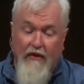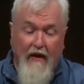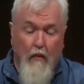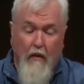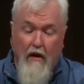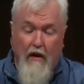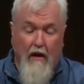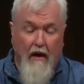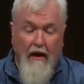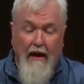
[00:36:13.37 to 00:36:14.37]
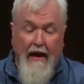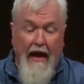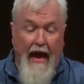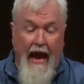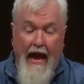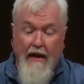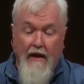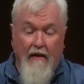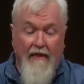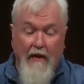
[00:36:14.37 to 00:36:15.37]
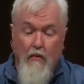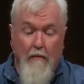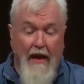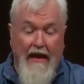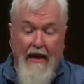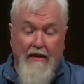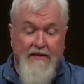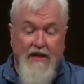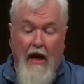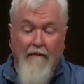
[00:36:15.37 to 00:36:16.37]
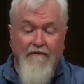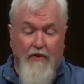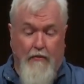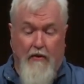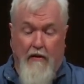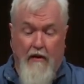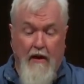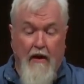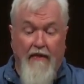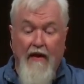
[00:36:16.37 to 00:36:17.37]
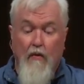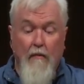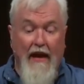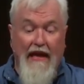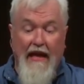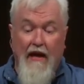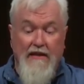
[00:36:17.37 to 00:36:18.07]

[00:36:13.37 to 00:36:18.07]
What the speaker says: they were, and they were making us comfortable. They were making